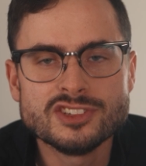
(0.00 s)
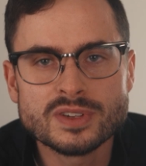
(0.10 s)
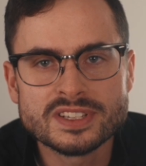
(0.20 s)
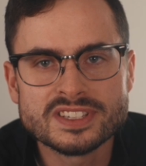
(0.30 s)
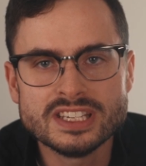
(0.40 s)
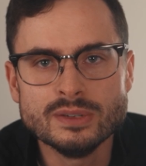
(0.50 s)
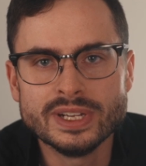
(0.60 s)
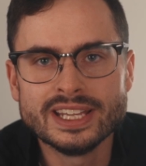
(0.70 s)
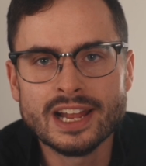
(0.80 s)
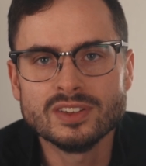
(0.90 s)
you can see,
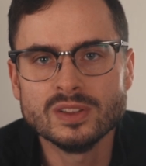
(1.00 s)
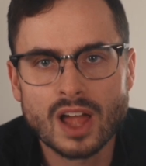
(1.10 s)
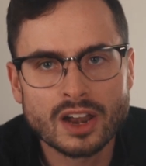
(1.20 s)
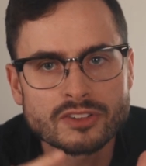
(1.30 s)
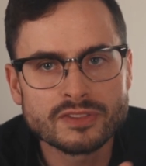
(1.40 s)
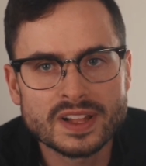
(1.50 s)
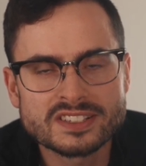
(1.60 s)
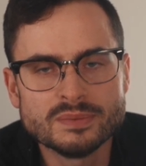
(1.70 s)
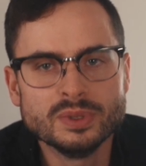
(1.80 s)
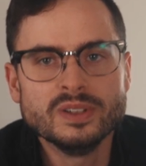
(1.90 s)
we can have a lot of
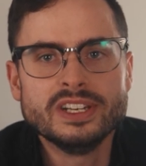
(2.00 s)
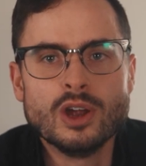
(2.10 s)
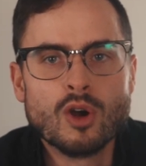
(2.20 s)
flexibility